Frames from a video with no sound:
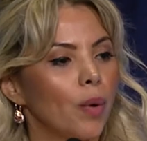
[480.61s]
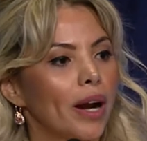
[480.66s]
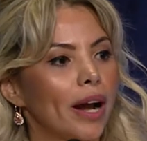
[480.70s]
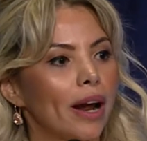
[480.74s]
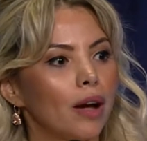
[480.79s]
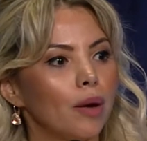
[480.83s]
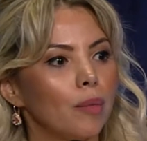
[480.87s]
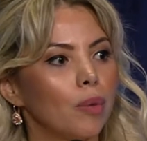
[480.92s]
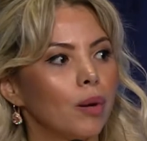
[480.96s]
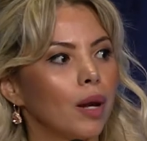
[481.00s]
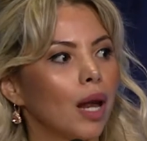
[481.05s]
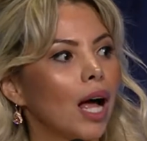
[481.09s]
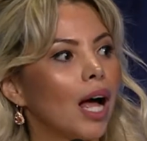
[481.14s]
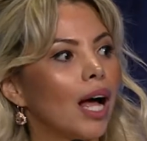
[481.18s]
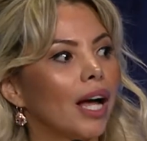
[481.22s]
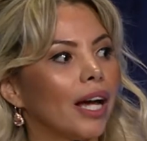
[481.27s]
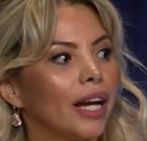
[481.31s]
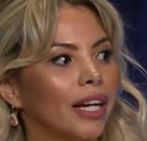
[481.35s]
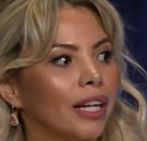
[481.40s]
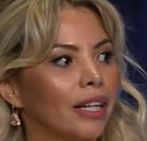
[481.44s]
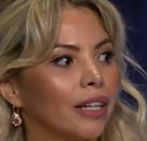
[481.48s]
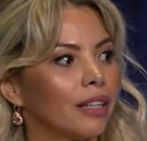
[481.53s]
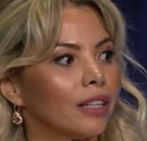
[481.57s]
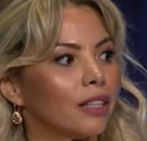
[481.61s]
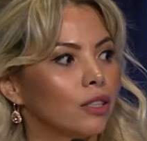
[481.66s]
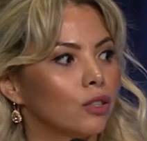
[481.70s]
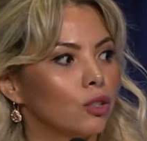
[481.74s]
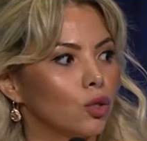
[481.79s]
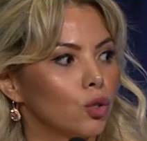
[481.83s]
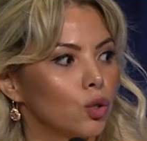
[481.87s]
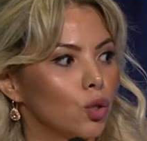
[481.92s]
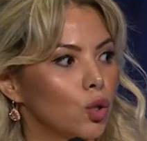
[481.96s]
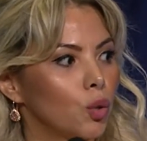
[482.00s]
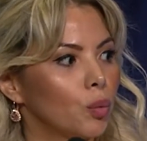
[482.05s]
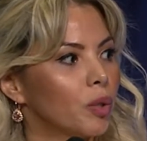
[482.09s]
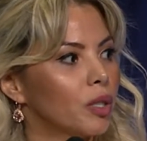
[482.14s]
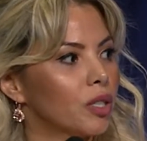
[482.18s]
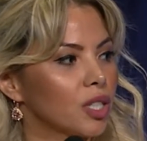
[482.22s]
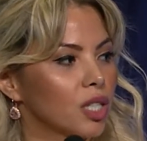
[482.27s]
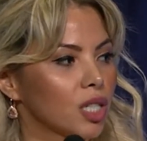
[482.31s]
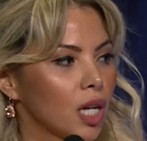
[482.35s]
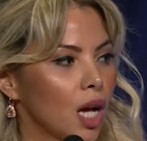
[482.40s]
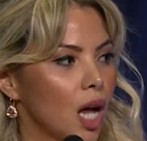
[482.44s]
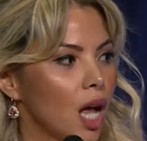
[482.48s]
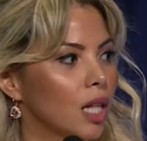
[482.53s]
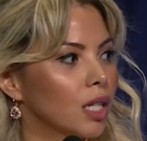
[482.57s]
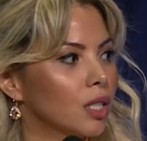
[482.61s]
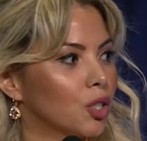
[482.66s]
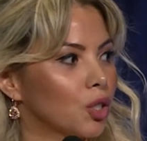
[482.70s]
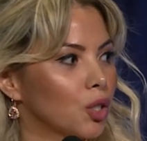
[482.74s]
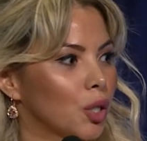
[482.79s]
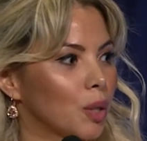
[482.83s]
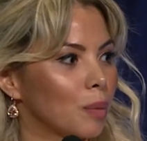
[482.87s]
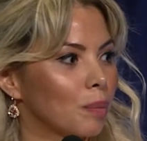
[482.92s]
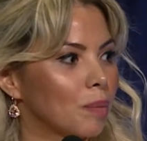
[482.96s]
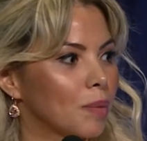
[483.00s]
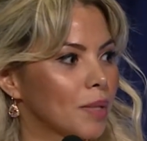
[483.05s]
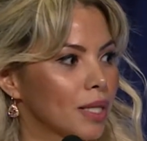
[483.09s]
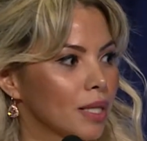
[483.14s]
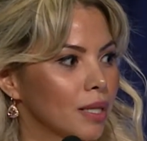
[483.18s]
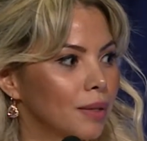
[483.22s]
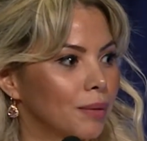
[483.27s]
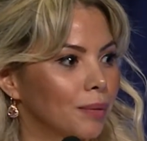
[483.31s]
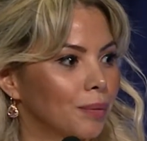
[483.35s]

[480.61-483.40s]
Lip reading: I applied to numerous scholarships,